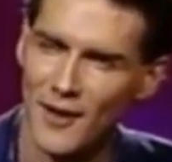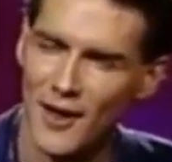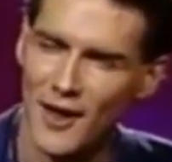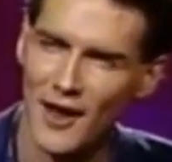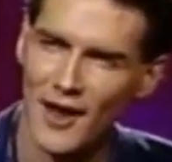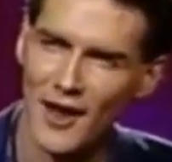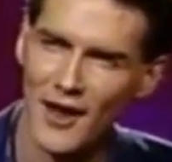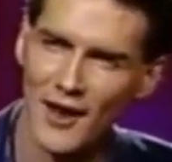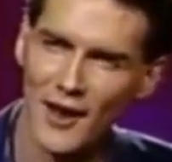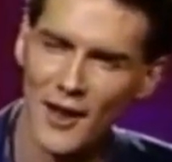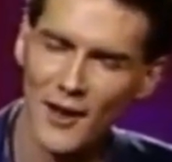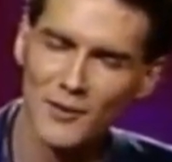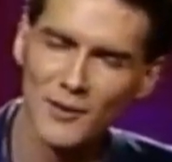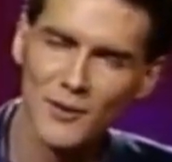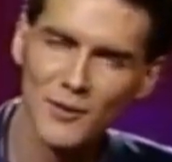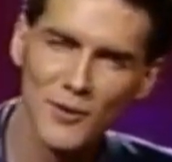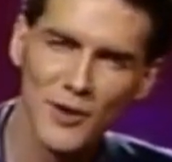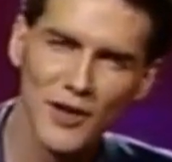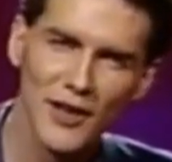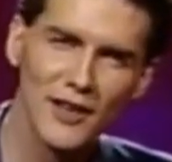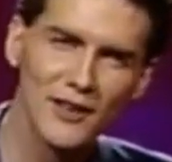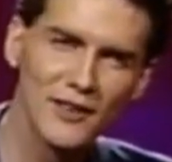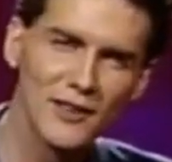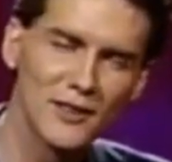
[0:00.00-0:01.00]
Yeah, them's
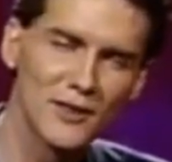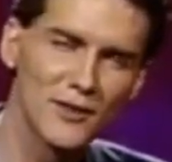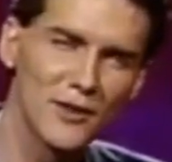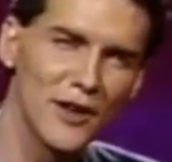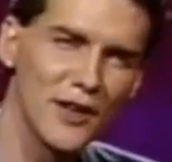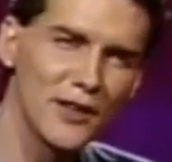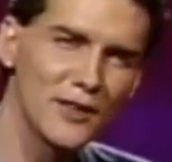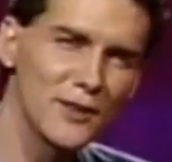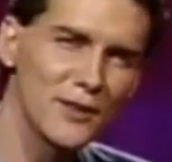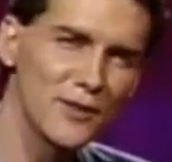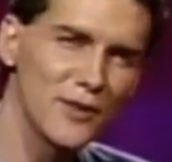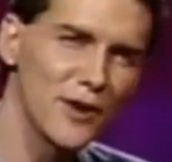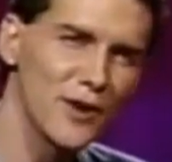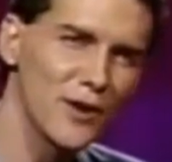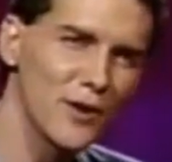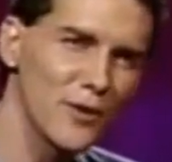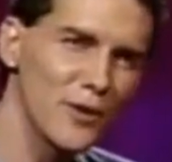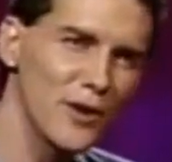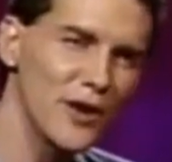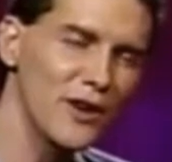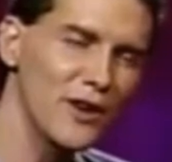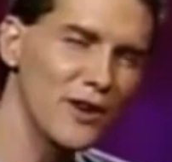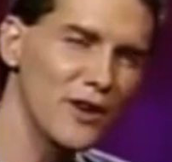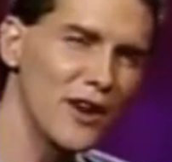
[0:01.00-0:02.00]
mean streets if you're a
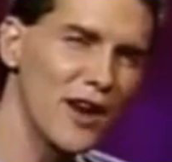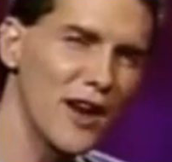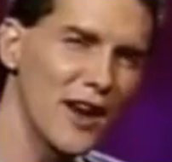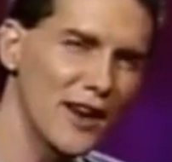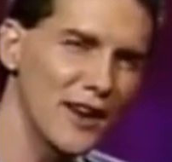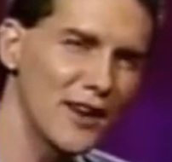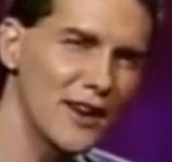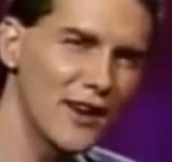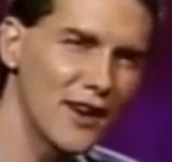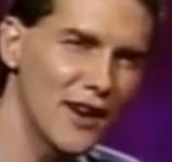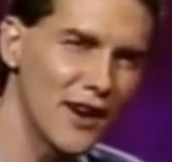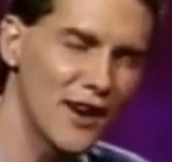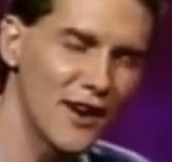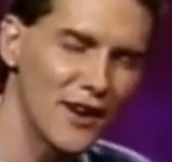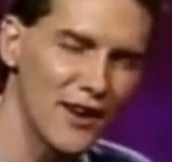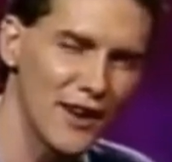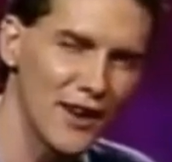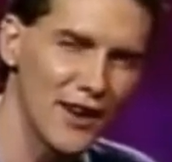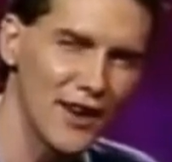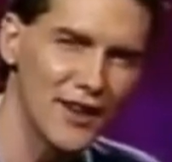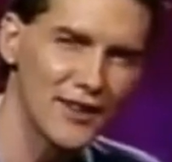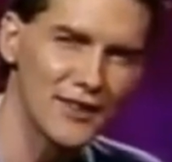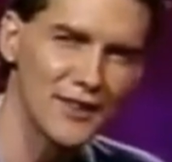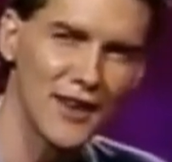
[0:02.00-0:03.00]
wiener dog in a
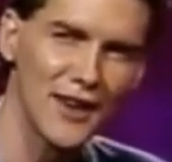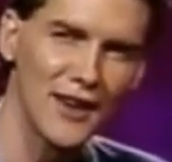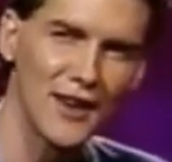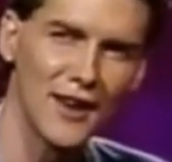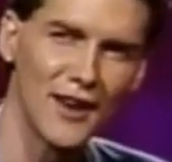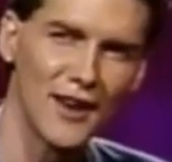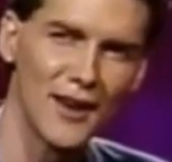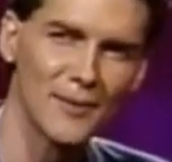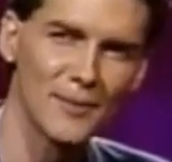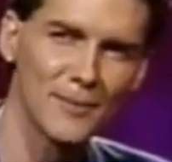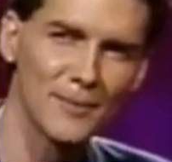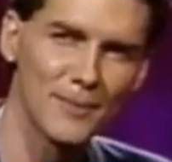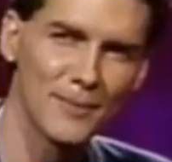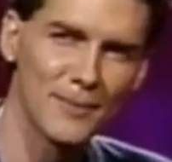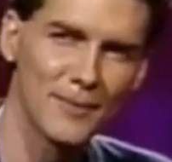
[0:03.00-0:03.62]
cardigan, I'll tell you that.